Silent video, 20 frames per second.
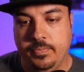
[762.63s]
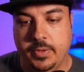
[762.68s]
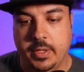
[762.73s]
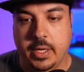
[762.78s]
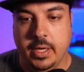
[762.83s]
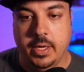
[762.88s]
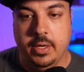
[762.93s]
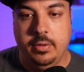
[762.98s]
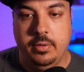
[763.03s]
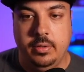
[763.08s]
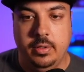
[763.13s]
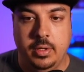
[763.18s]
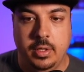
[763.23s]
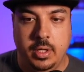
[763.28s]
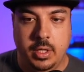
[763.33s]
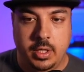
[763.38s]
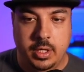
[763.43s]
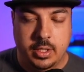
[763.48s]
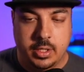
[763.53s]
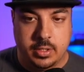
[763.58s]
Yeah,
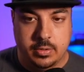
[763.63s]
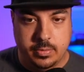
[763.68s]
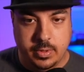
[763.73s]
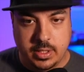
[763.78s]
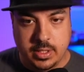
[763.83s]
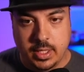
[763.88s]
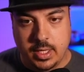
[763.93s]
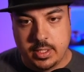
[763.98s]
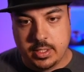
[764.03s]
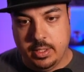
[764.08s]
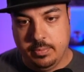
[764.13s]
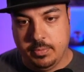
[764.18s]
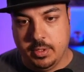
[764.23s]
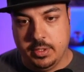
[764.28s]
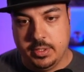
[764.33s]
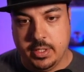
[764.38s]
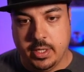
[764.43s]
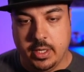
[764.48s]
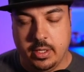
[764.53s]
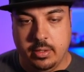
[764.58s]
because we clogged up
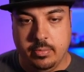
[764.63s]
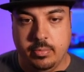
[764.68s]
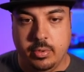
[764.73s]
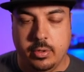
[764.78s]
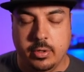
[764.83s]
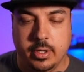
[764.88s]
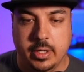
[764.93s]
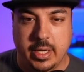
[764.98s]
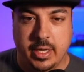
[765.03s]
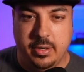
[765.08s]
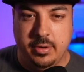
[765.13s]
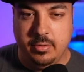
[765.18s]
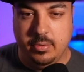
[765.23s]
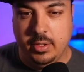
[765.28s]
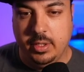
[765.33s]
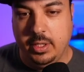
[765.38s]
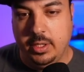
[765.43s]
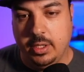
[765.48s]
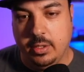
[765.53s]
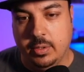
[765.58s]
their side of the board. I don't
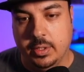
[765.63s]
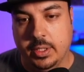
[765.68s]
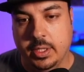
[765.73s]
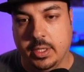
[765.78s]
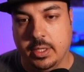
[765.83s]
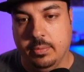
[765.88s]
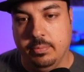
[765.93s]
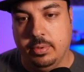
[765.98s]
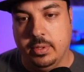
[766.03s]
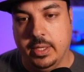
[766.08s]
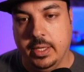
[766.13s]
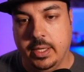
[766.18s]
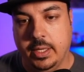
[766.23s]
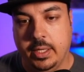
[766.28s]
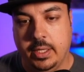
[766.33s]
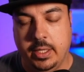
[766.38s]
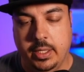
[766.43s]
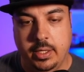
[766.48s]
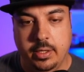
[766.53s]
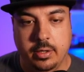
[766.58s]
really know what they can play
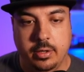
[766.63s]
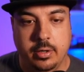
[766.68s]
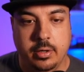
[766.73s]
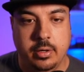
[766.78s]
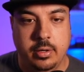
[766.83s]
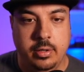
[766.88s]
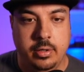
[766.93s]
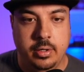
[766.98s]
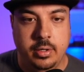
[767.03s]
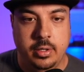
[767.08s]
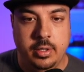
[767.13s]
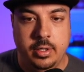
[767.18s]
here.